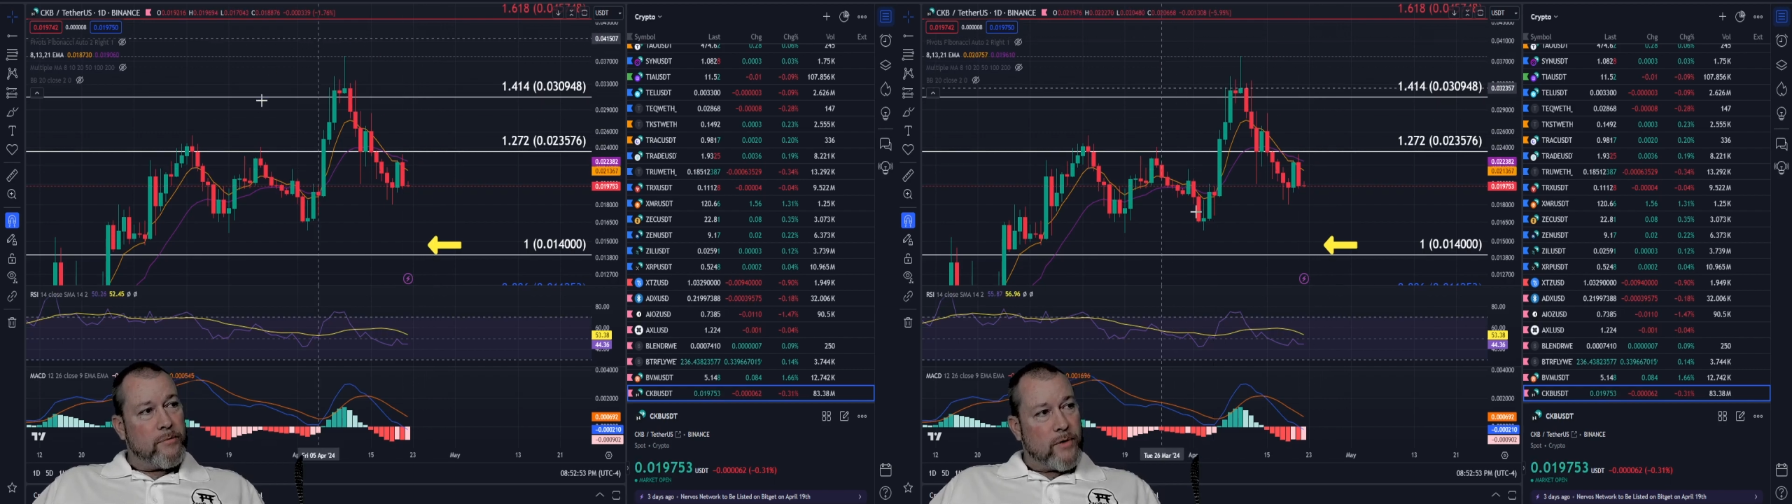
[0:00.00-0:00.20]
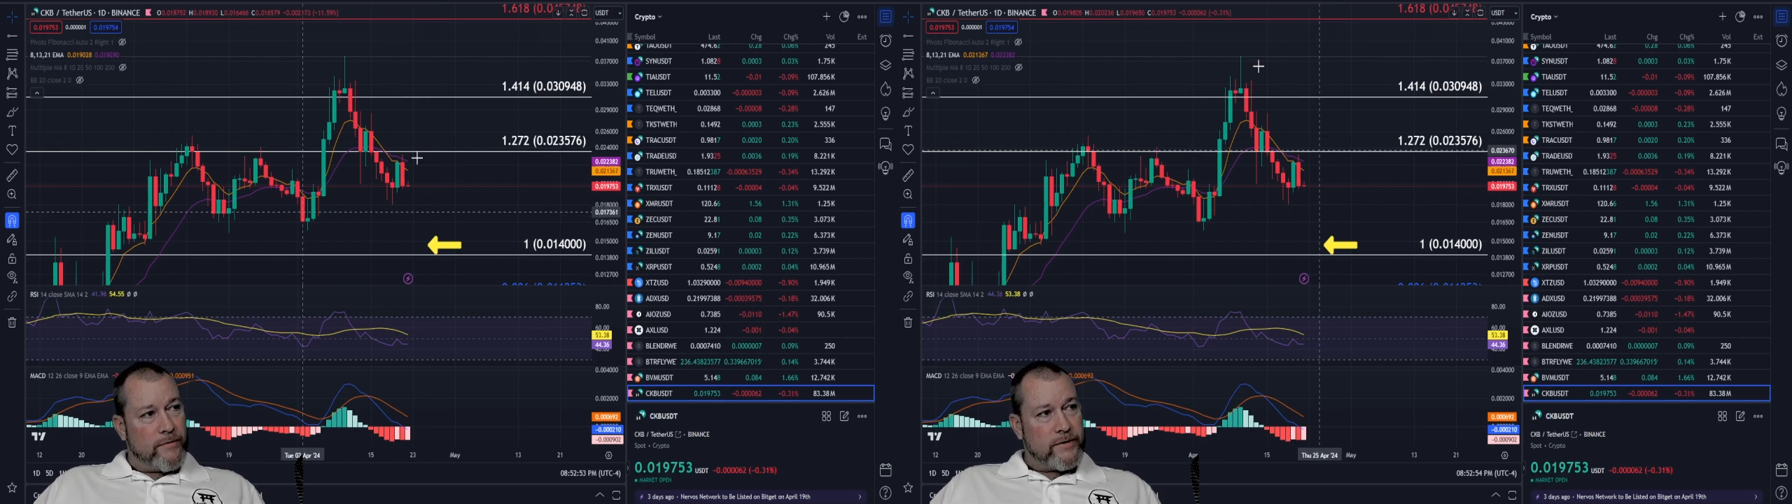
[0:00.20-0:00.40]
a
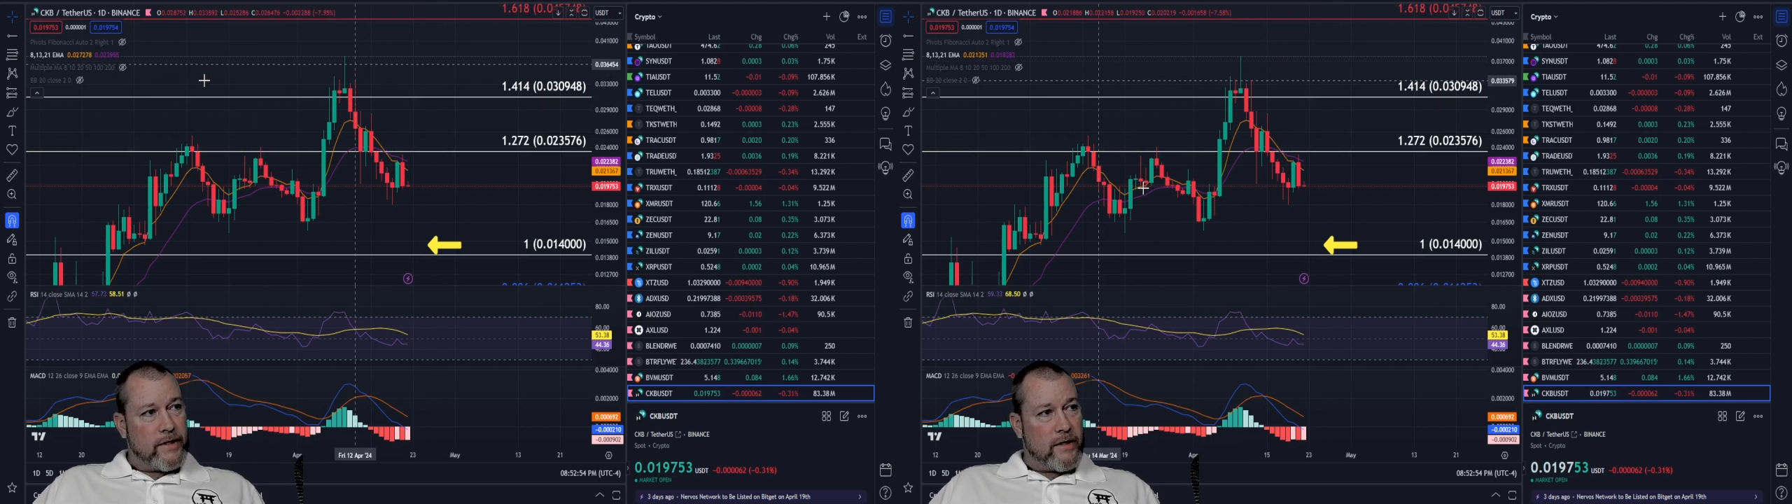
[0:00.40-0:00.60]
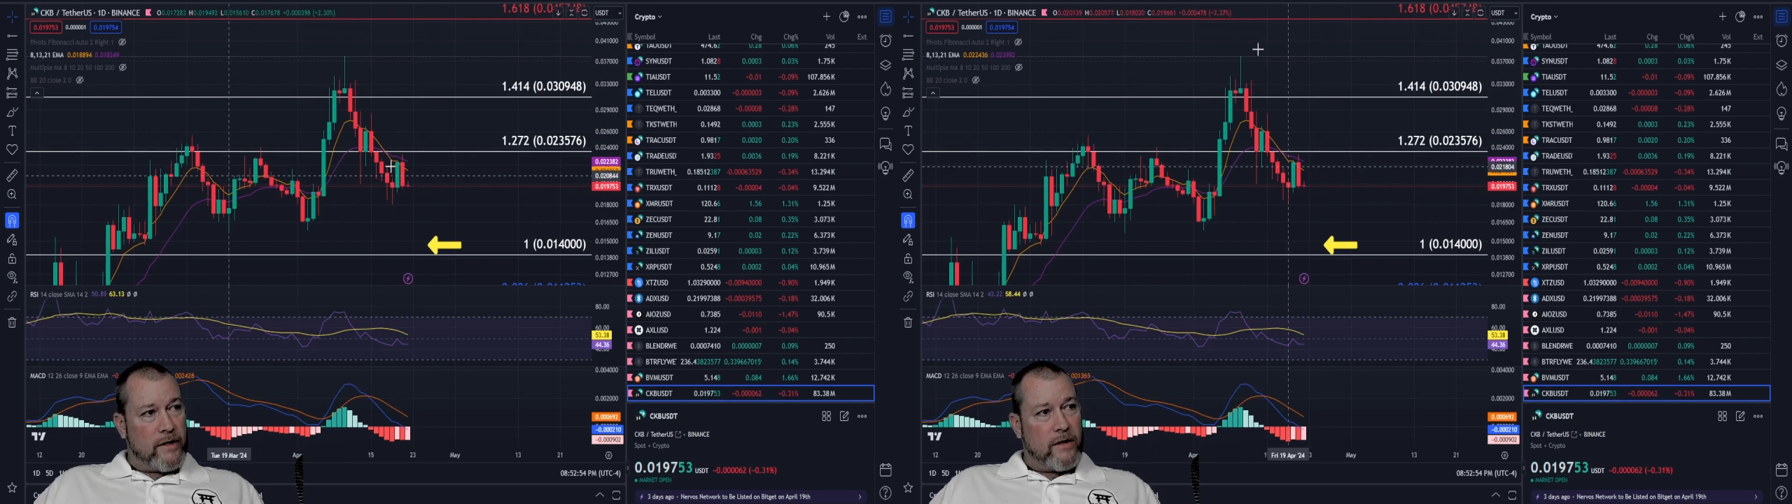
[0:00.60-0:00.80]
profit
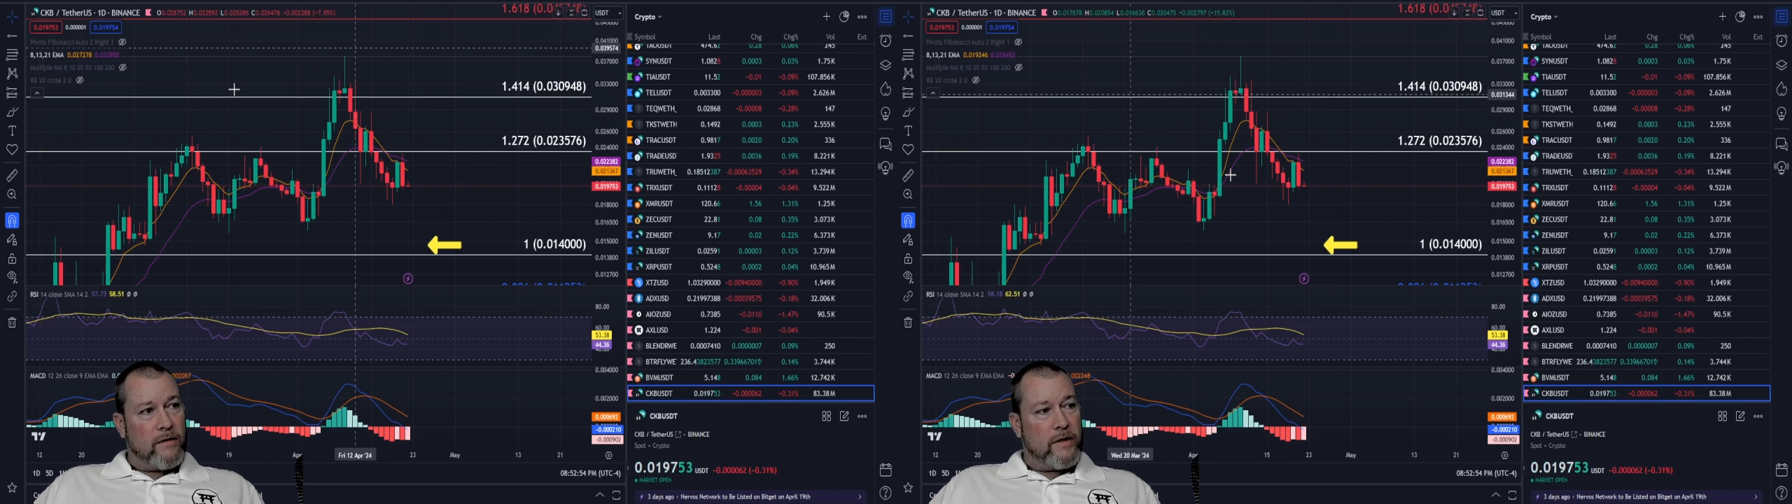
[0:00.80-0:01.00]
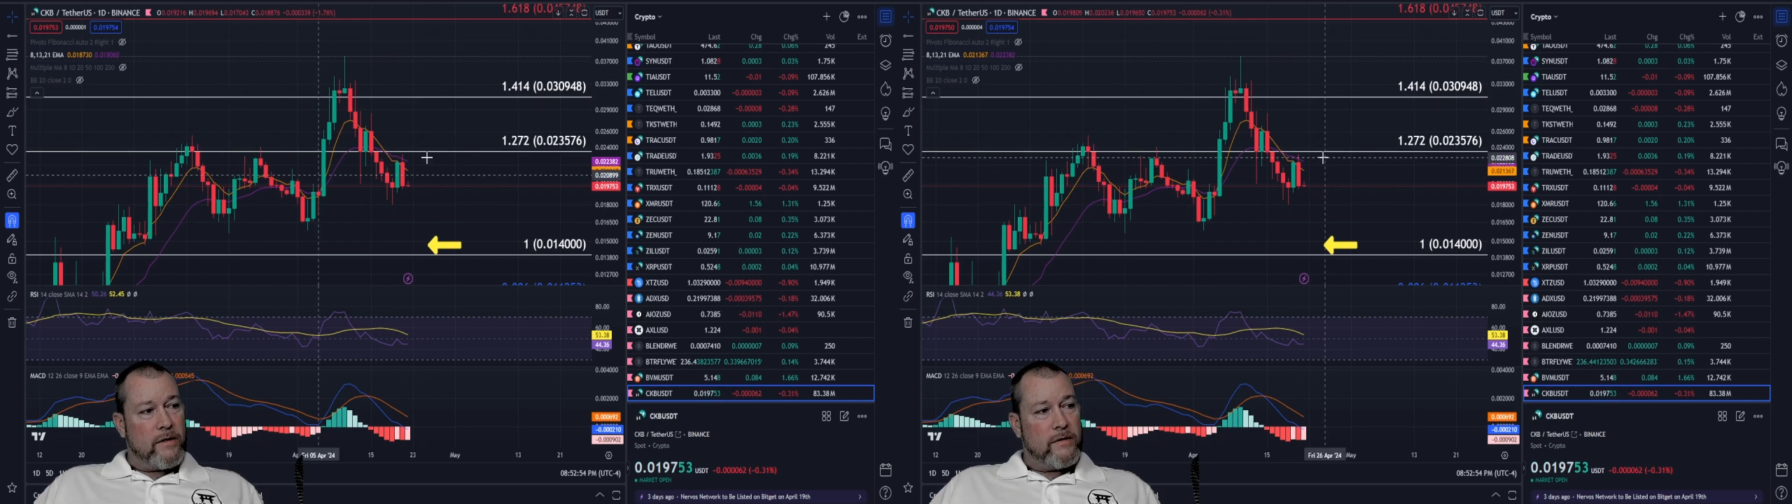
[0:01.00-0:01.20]
taking
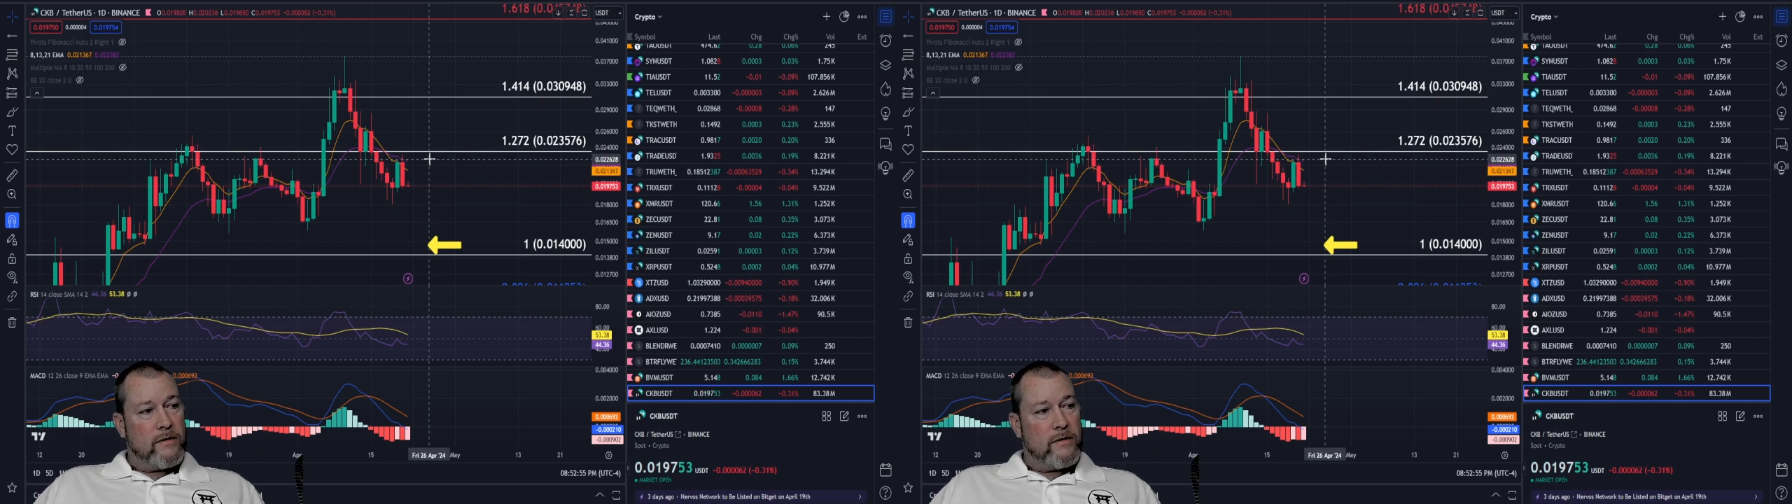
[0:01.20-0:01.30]
area,